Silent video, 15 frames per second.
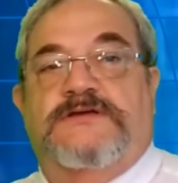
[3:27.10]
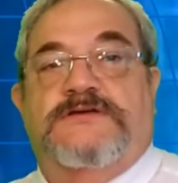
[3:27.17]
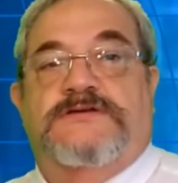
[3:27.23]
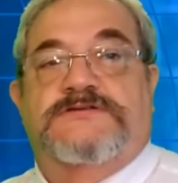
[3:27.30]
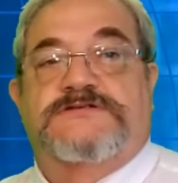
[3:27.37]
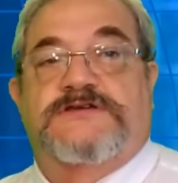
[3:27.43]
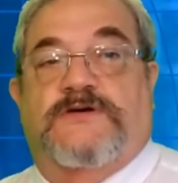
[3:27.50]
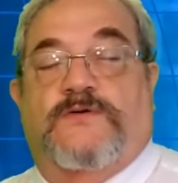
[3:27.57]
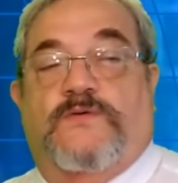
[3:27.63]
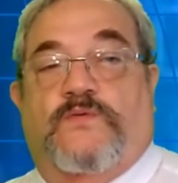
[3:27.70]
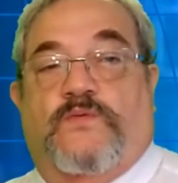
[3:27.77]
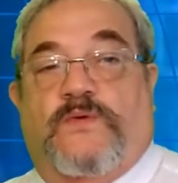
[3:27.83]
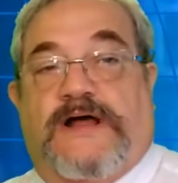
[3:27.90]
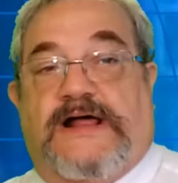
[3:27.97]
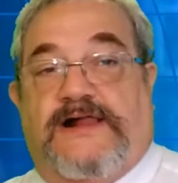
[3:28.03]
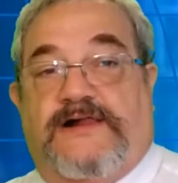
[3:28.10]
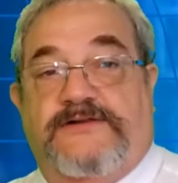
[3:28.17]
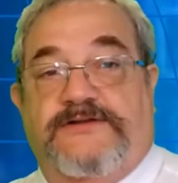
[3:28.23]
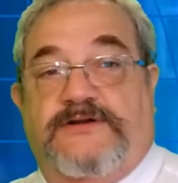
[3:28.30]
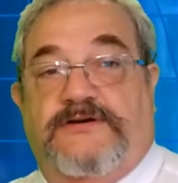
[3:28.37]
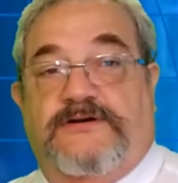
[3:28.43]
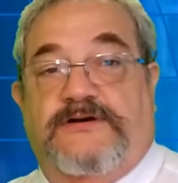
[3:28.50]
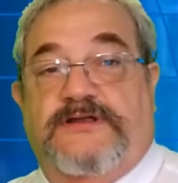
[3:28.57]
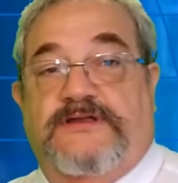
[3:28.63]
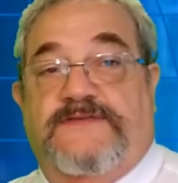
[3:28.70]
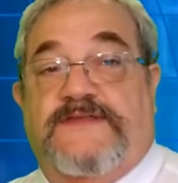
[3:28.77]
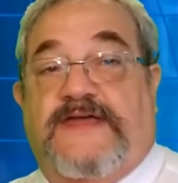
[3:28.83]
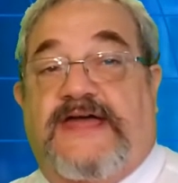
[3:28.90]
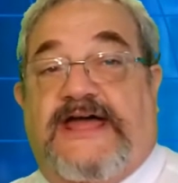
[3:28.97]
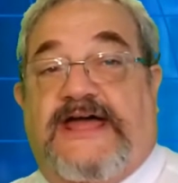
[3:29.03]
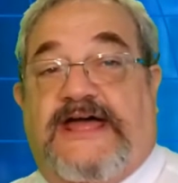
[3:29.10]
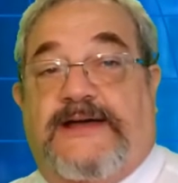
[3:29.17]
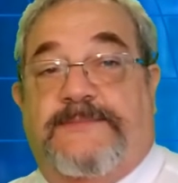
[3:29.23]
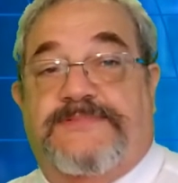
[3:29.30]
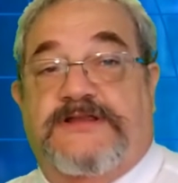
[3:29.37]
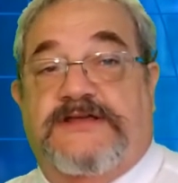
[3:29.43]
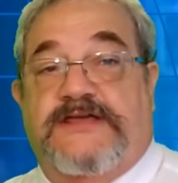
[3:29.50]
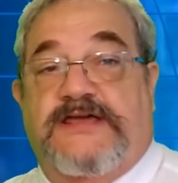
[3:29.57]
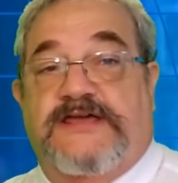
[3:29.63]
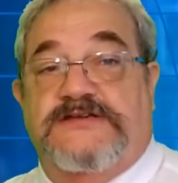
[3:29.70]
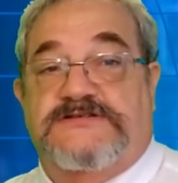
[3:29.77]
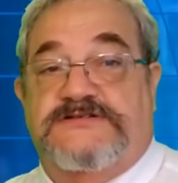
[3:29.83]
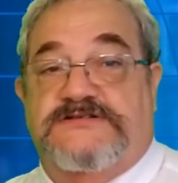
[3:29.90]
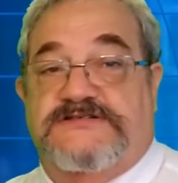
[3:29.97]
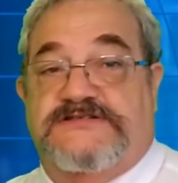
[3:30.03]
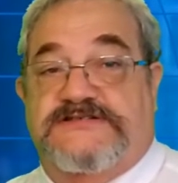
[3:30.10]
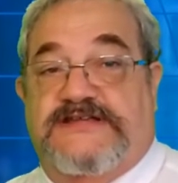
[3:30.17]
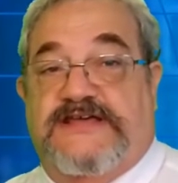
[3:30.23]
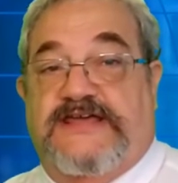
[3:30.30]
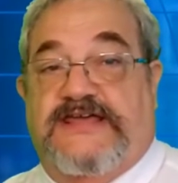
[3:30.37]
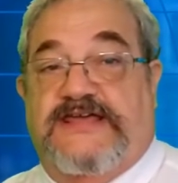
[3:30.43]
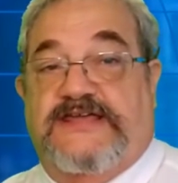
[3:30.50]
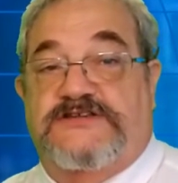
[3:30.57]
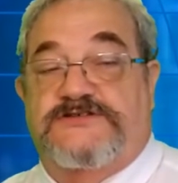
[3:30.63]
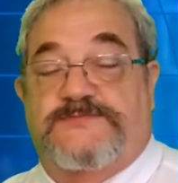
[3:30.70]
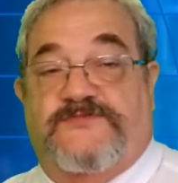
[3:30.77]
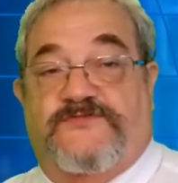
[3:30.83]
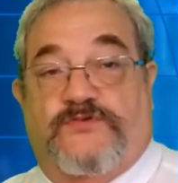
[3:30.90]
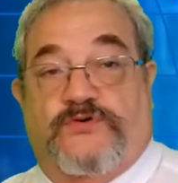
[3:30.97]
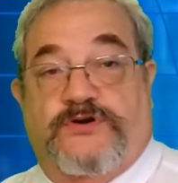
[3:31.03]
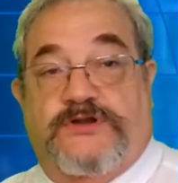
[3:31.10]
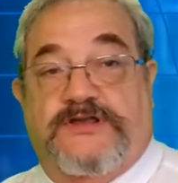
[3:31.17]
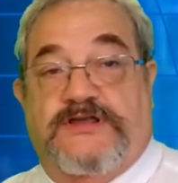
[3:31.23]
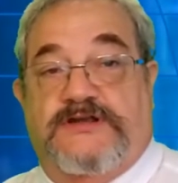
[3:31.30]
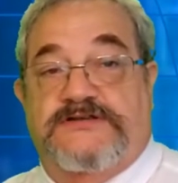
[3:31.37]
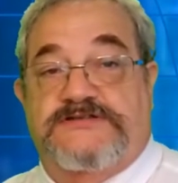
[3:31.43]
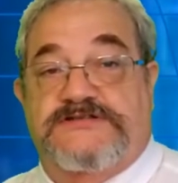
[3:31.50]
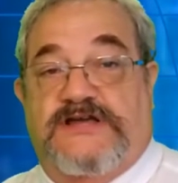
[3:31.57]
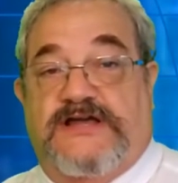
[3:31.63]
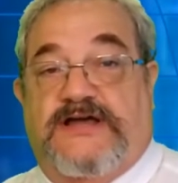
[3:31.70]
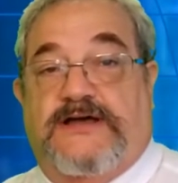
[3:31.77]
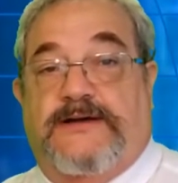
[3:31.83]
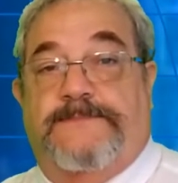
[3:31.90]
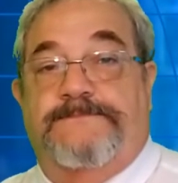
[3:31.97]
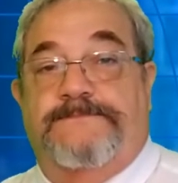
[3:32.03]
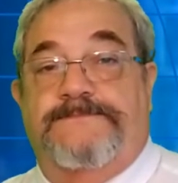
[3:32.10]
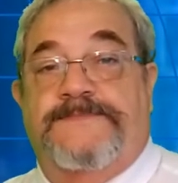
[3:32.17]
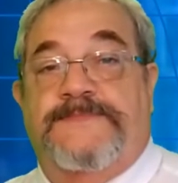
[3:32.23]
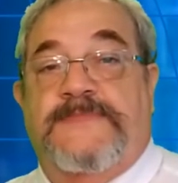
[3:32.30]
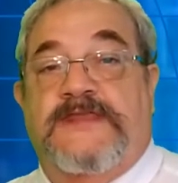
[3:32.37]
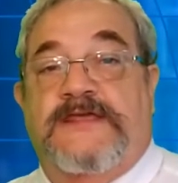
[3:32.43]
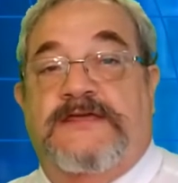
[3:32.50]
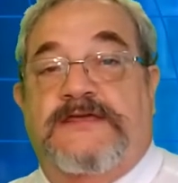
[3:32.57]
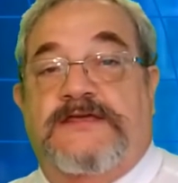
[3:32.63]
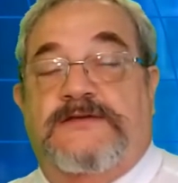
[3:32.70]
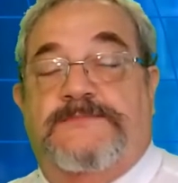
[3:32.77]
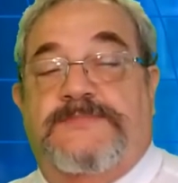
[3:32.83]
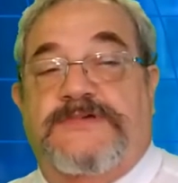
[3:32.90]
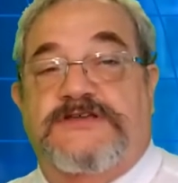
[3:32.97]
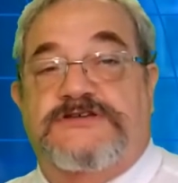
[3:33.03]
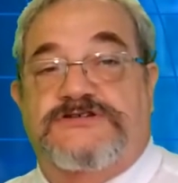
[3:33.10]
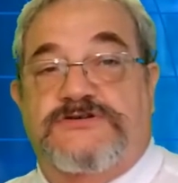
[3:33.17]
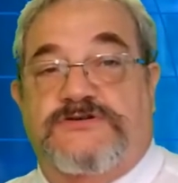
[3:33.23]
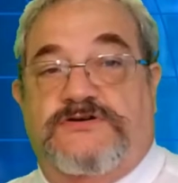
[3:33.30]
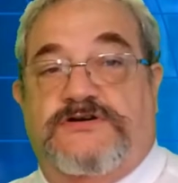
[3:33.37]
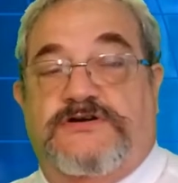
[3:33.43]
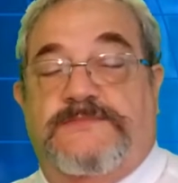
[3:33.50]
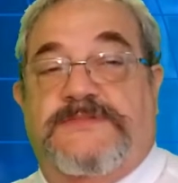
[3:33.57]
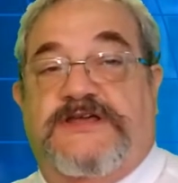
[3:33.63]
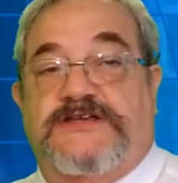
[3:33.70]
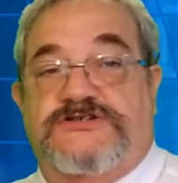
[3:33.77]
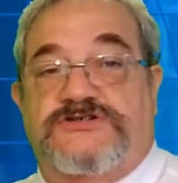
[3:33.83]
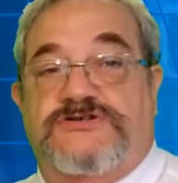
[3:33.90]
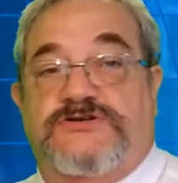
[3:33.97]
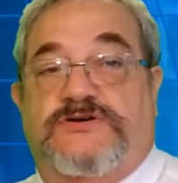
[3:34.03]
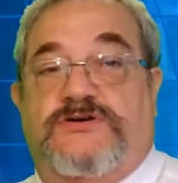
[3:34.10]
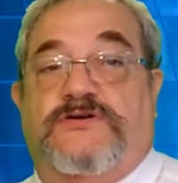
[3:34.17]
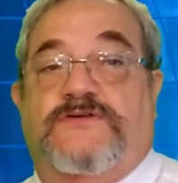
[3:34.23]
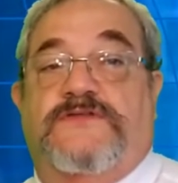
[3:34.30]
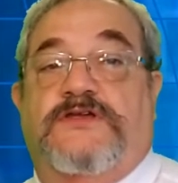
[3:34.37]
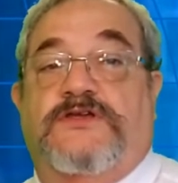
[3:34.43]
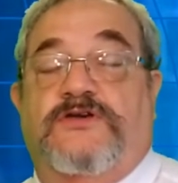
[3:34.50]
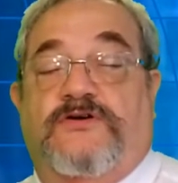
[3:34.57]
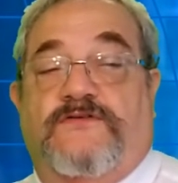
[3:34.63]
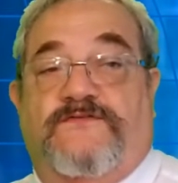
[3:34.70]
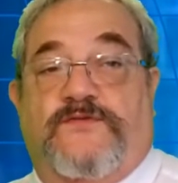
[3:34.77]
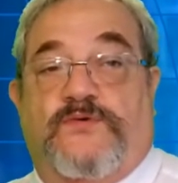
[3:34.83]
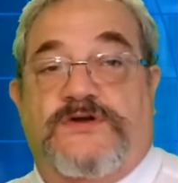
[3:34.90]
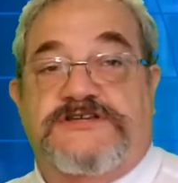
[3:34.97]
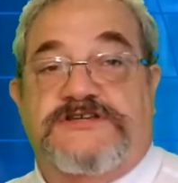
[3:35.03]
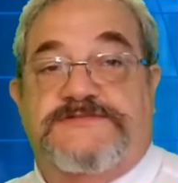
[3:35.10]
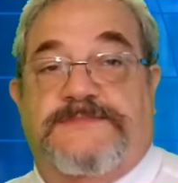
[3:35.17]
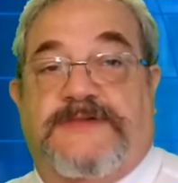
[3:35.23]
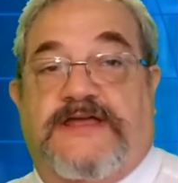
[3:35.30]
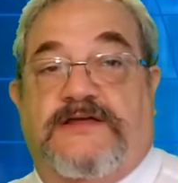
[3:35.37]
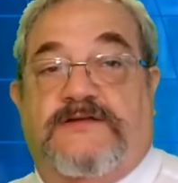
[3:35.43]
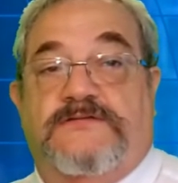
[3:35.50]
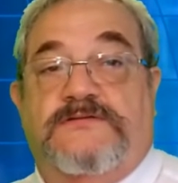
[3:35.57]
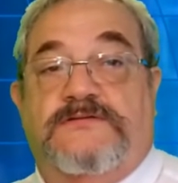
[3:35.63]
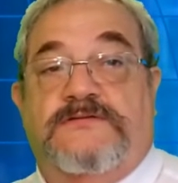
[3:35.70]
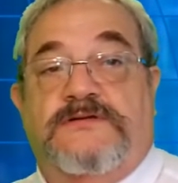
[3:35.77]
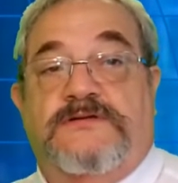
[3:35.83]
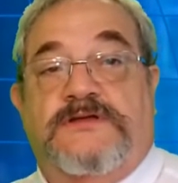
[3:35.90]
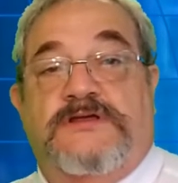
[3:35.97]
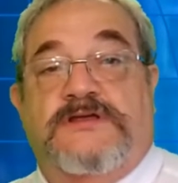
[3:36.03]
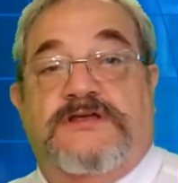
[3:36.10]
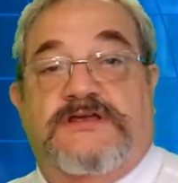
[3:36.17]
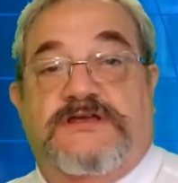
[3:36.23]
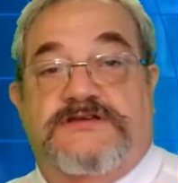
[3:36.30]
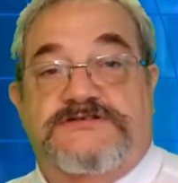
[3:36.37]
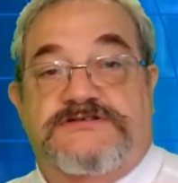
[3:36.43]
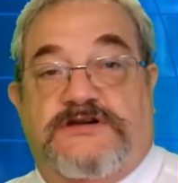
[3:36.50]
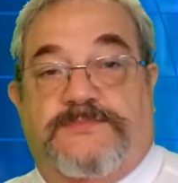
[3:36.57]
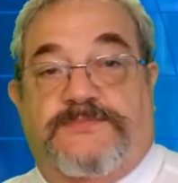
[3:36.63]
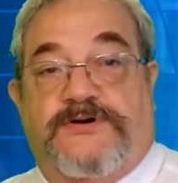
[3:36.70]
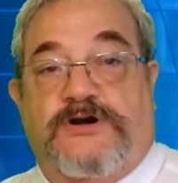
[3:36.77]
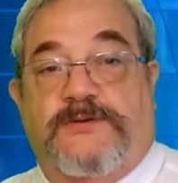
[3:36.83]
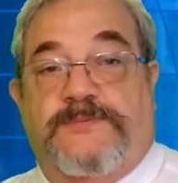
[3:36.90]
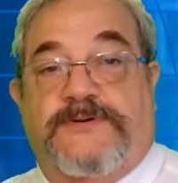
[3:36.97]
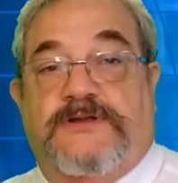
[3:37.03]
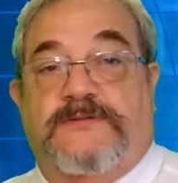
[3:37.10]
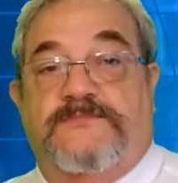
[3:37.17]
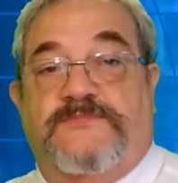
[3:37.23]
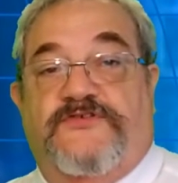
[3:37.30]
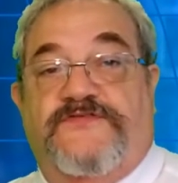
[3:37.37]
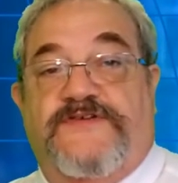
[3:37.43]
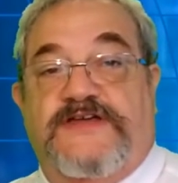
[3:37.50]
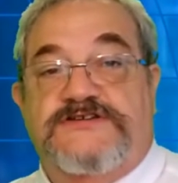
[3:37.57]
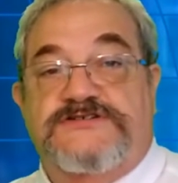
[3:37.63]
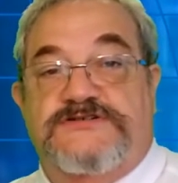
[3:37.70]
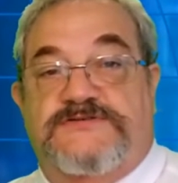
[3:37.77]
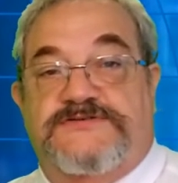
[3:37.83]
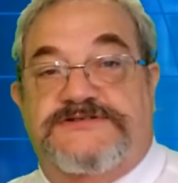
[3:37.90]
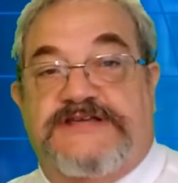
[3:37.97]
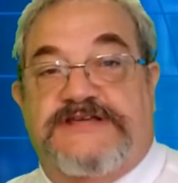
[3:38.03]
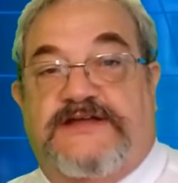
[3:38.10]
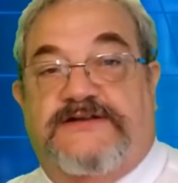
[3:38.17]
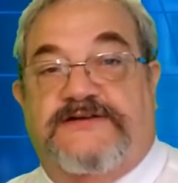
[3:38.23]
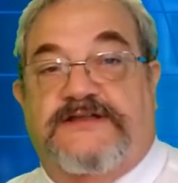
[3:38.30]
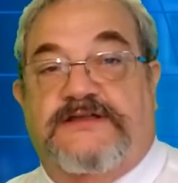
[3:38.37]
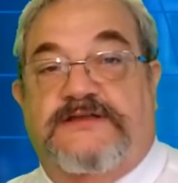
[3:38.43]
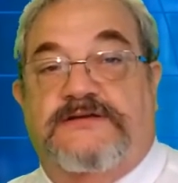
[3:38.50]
So while you're in the application stage before you get a job, be sure to make sure that your voicemail is appropriate and professional sounding.